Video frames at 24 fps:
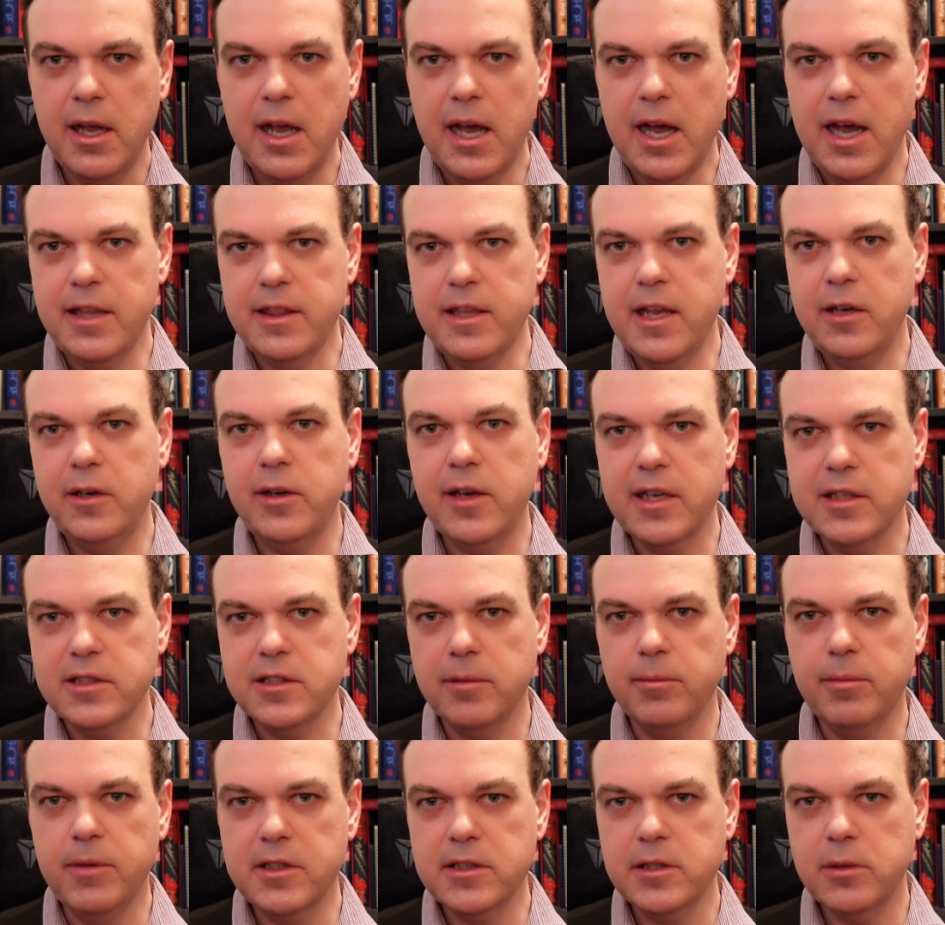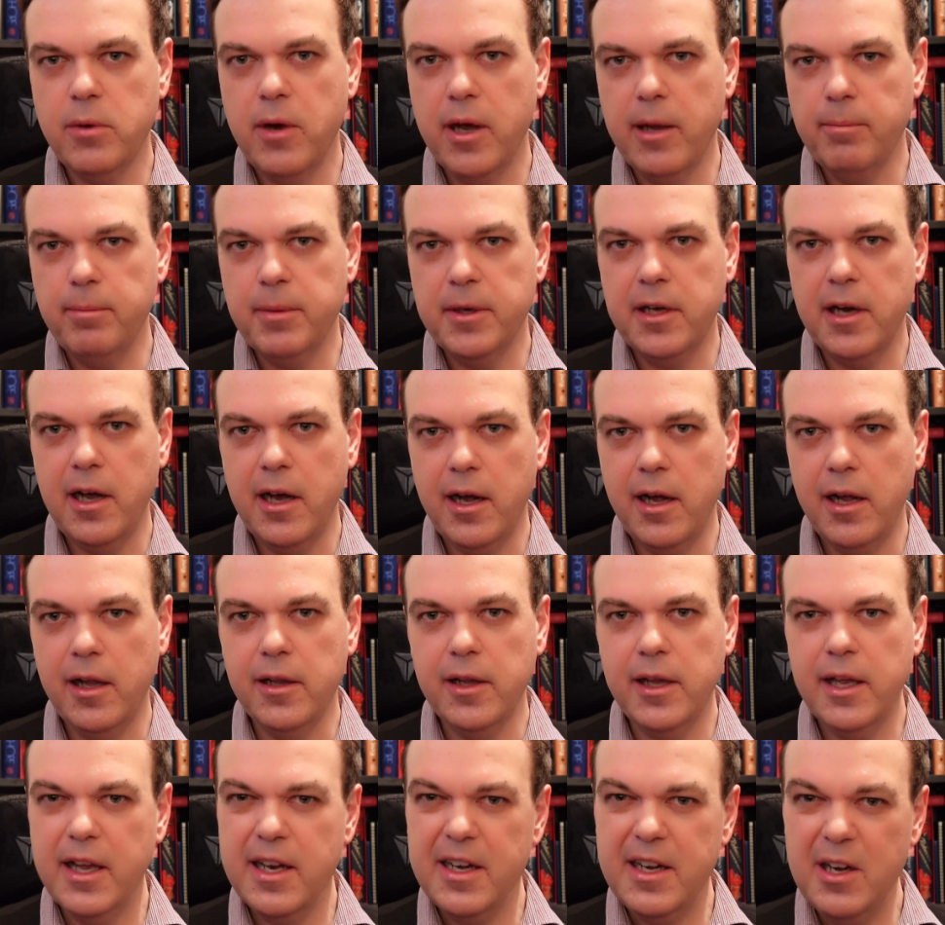and then you get something that's quite
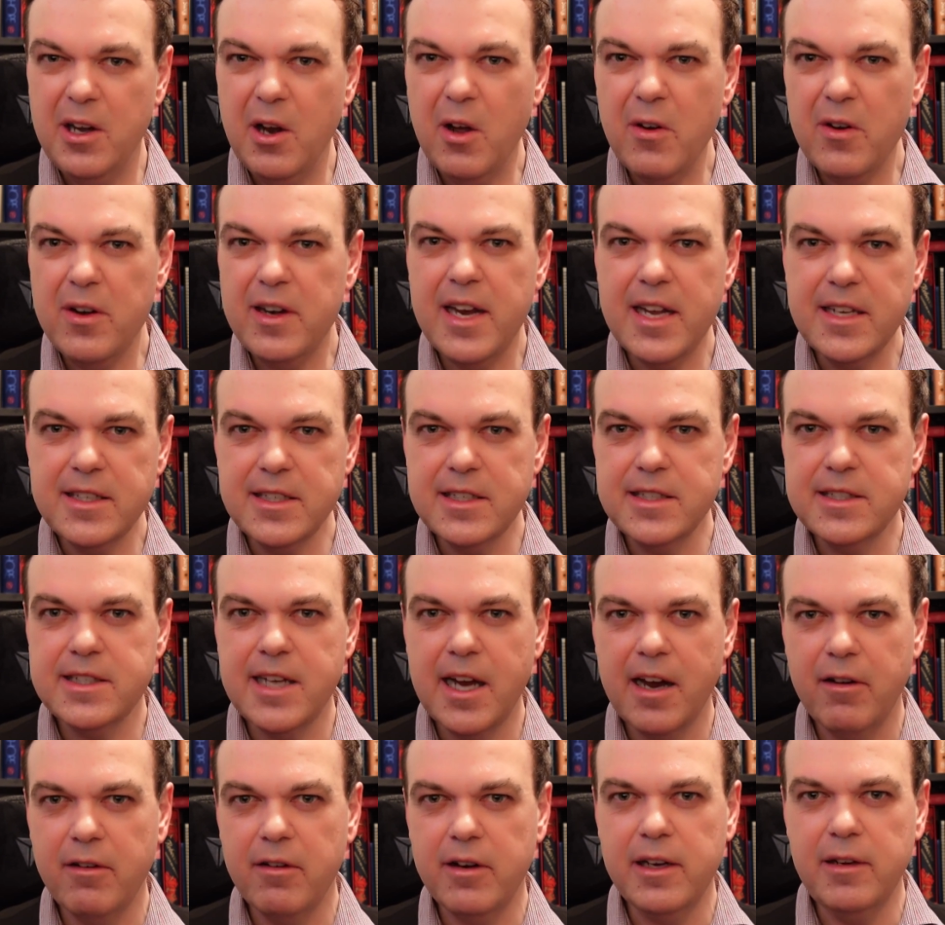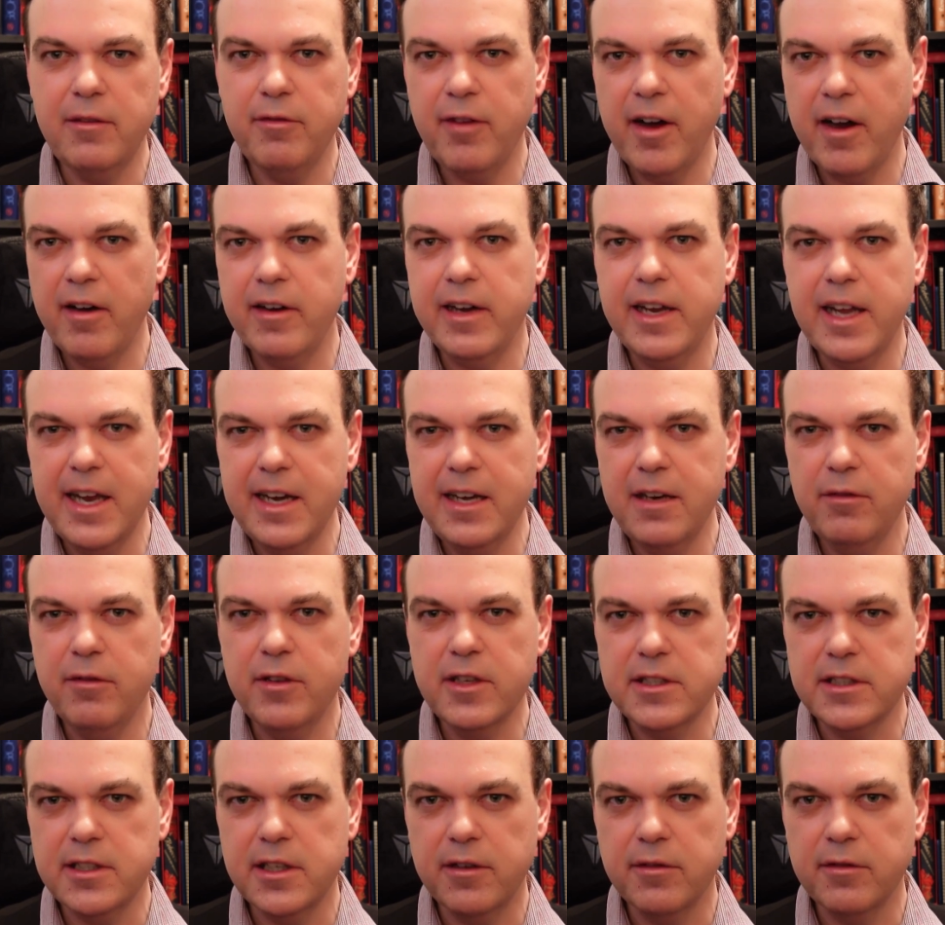banal and not necessarily very
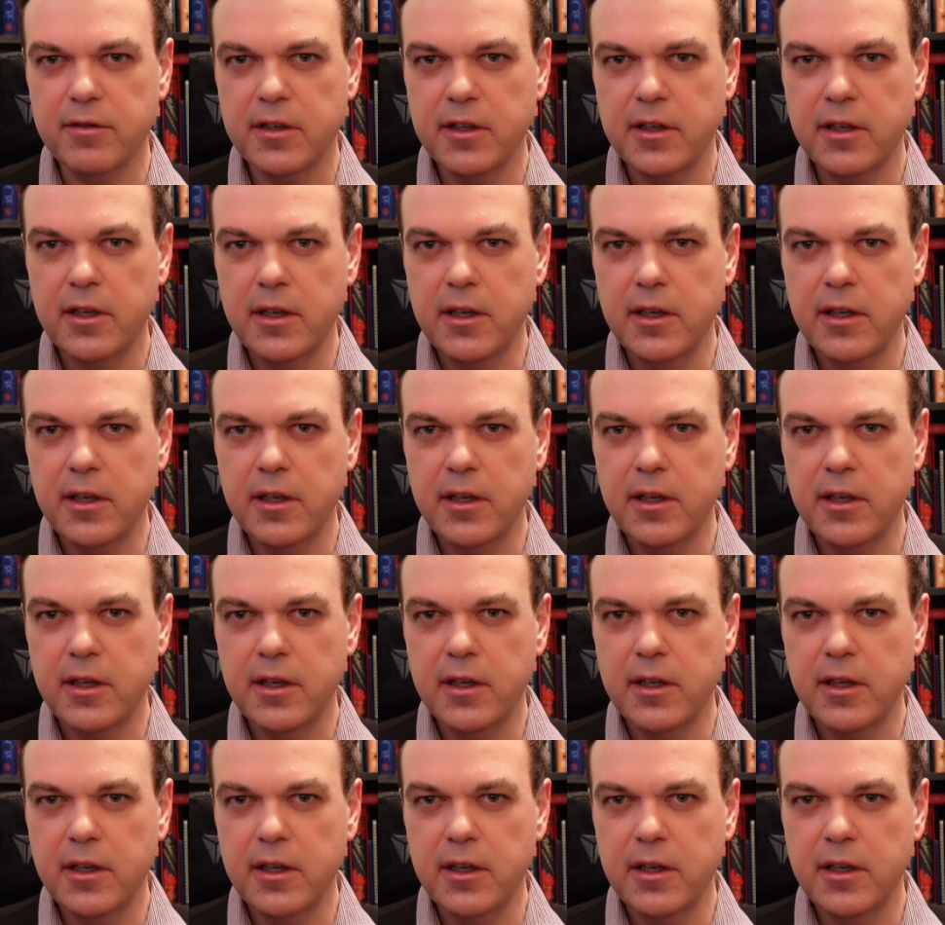innovative.